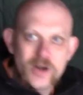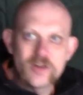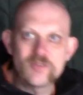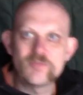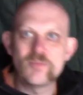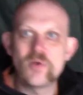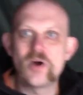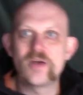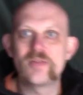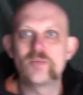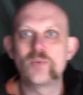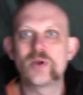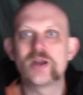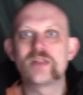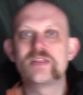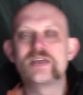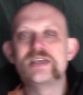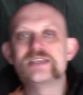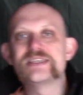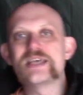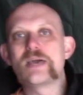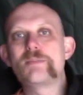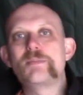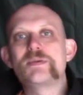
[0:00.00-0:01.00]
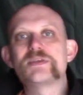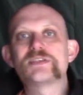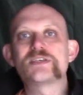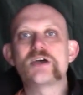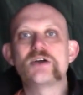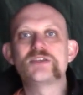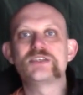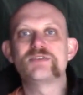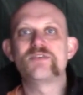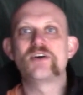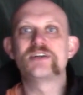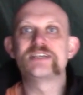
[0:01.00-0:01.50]
of these
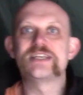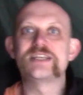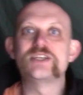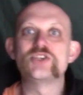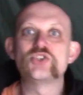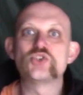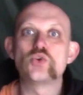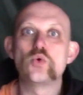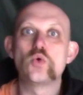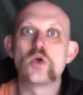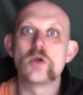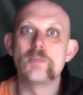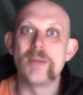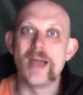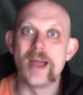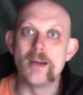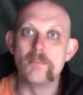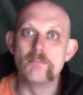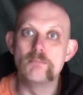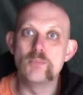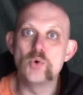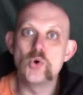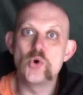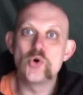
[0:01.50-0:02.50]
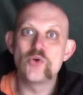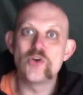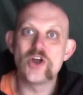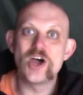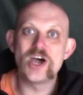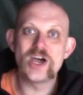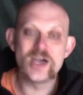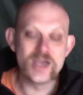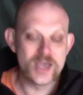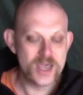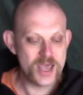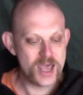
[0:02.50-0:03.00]
episodes if I didn't talk about
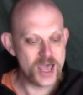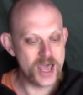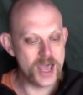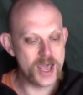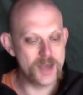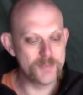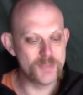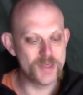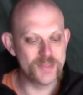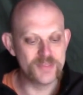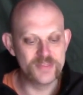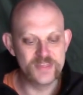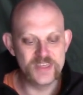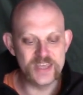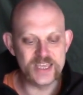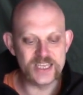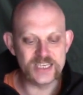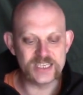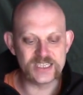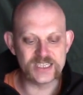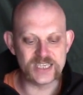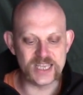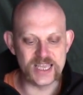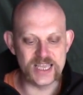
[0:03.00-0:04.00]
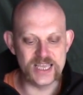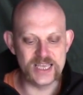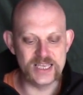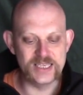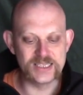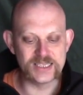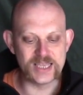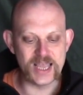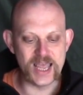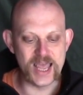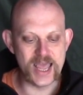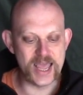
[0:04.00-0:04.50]
Mora. This
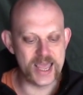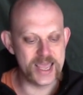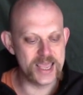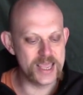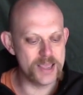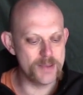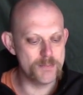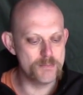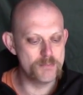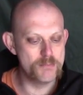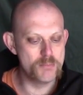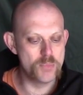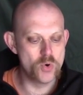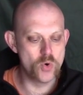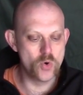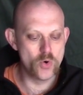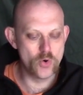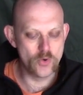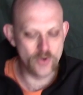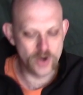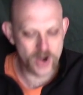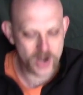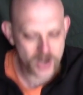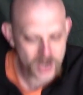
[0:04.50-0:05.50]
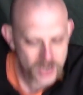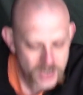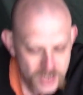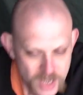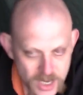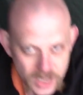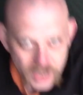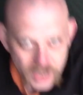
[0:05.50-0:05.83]
is a Mora